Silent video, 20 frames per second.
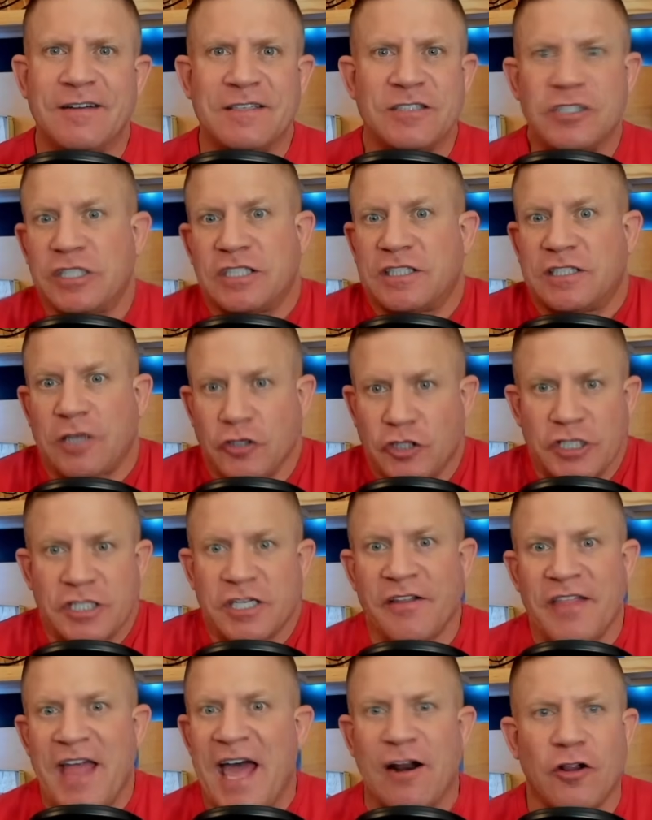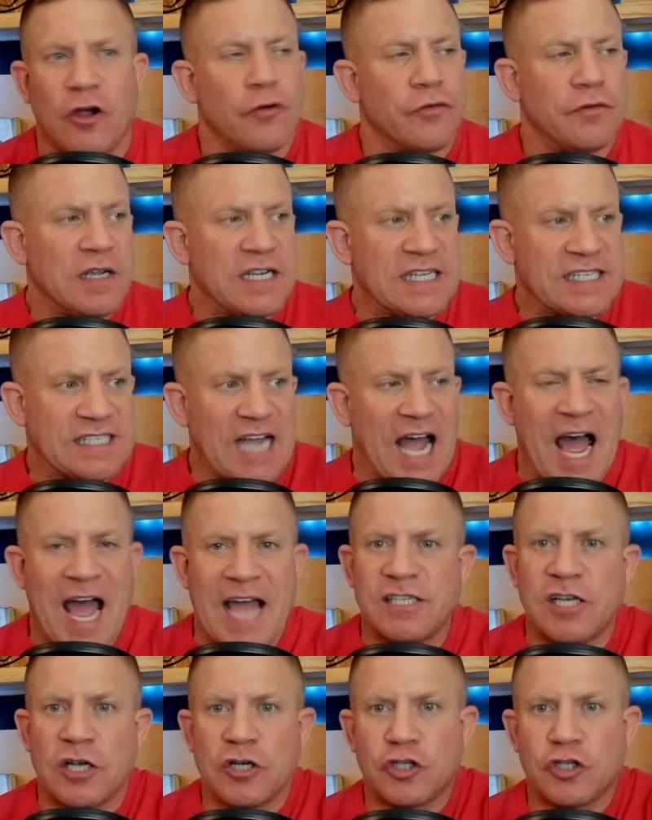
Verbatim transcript: Just on that alone, size,